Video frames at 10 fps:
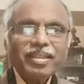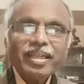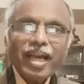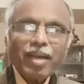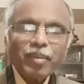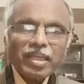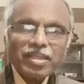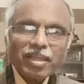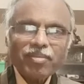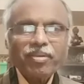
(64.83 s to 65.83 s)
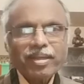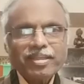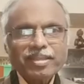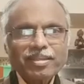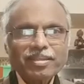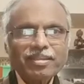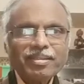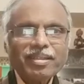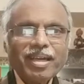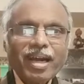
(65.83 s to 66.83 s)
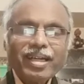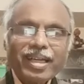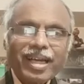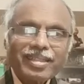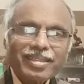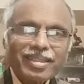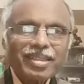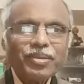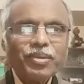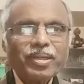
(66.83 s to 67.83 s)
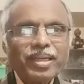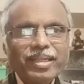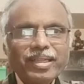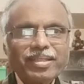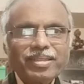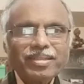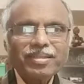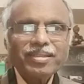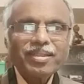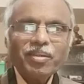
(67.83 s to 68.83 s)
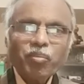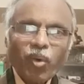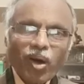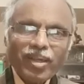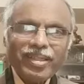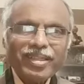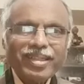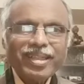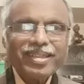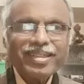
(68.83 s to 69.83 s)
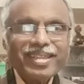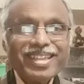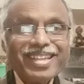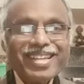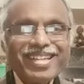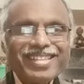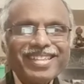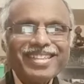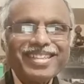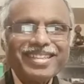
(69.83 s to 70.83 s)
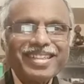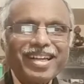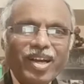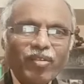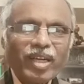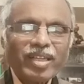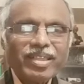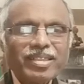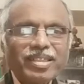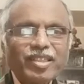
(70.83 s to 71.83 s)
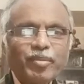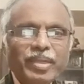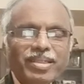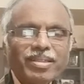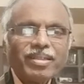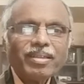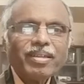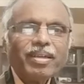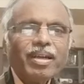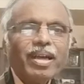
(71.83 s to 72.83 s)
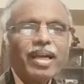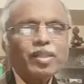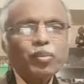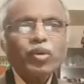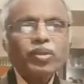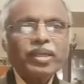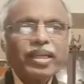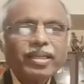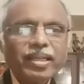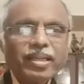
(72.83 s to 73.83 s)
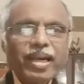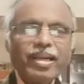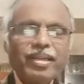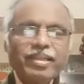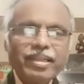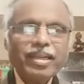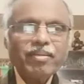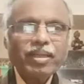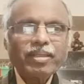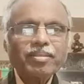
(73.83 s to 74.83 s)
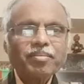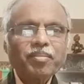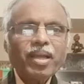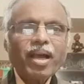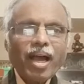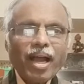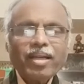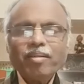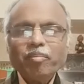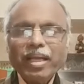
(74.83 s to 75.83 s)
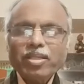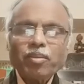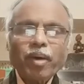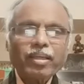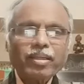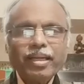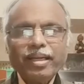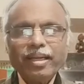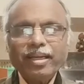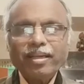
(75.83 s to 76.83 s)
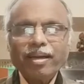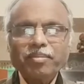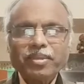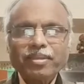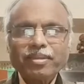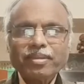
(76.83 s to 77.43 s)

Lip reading: dimension of risks and concessive credits, monitoring, ECGC cover, ECG means export credit guarantee cover, and benchmark lending norms,